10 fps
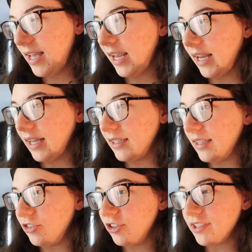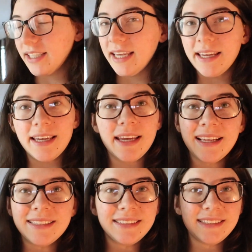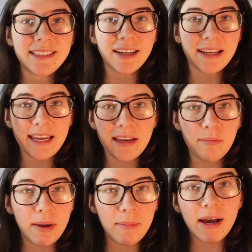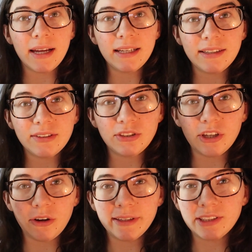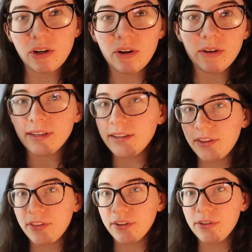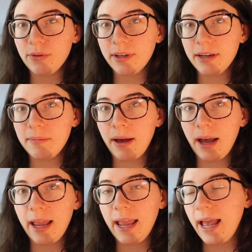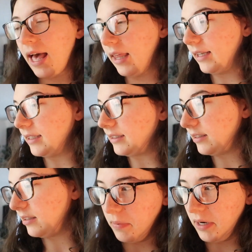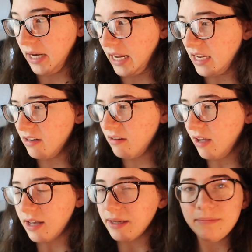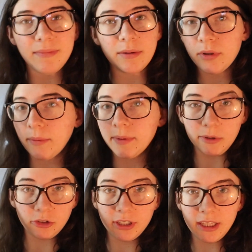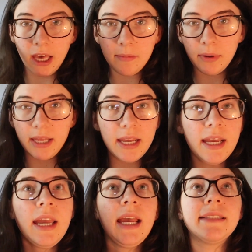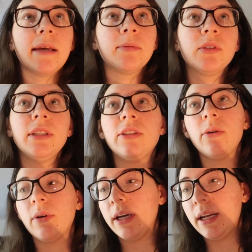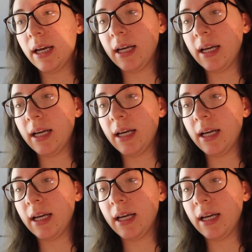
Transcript: and it's just like stuck in my mind. So it's called The Third Door by Alex Banayan. I'm probably butchering that, but it's absolutely so good.